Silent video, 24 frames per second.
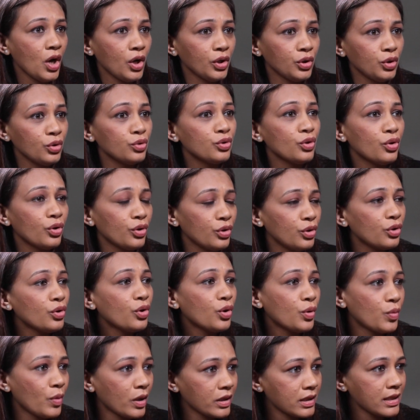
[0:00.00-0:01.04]
you don't
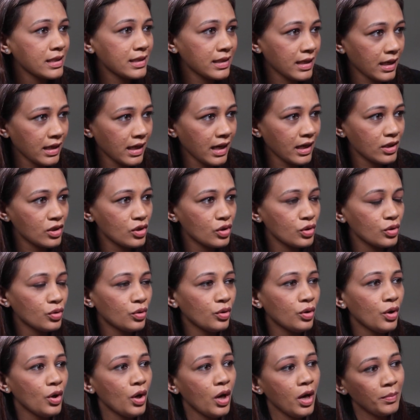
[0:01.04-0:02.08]
know what is correct.
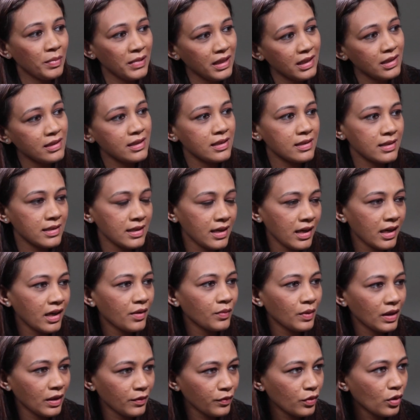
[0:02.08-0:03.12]
So please stay
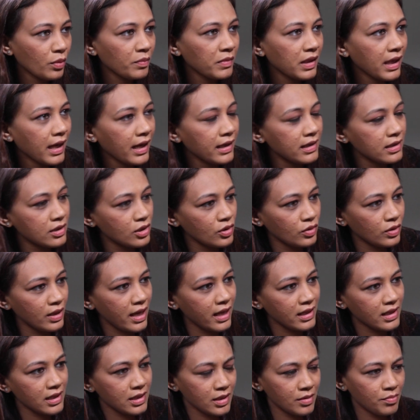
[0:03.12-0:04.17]
away from that. So
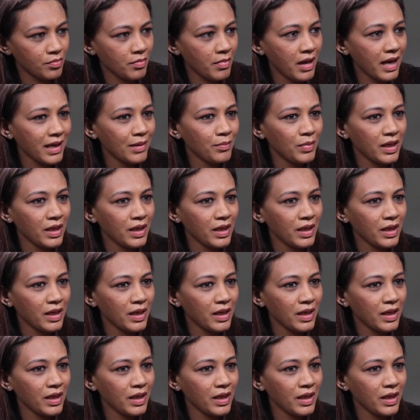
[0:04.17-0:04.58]
that's my